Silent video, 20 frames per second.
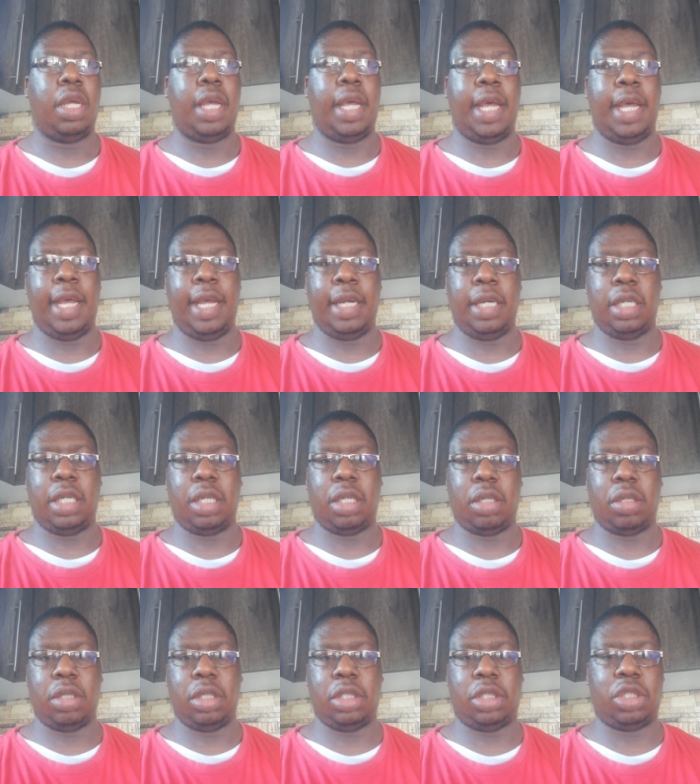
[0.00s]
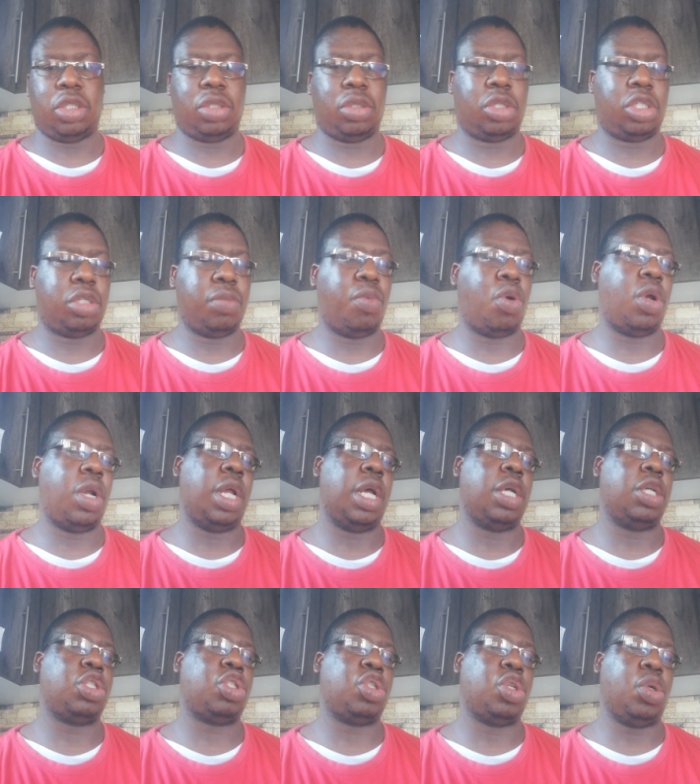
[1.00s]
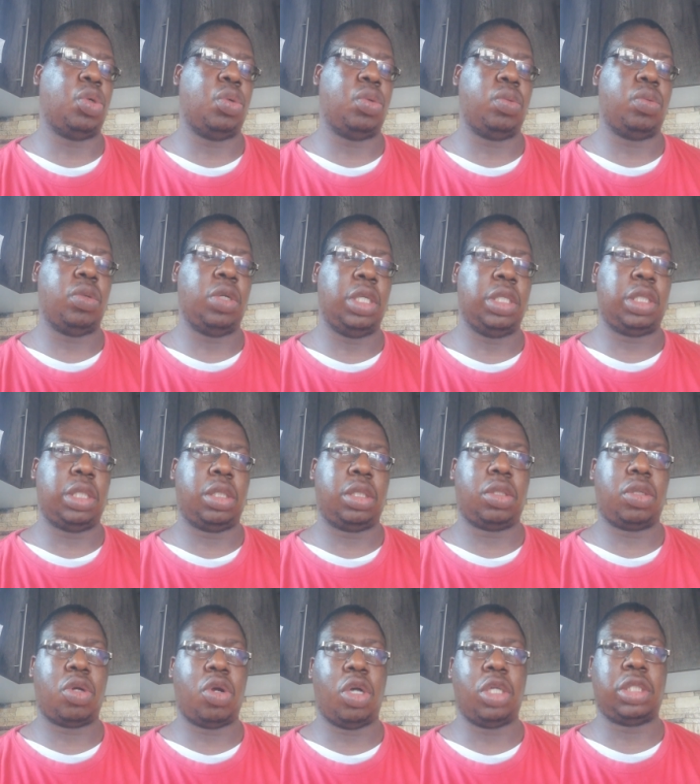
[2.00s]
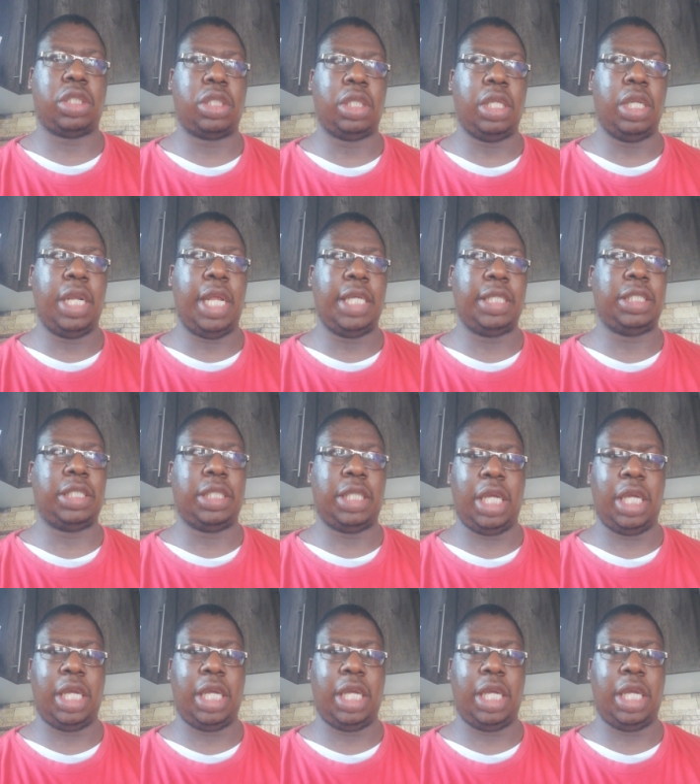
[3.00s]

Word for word: and it's smaller, so it costs less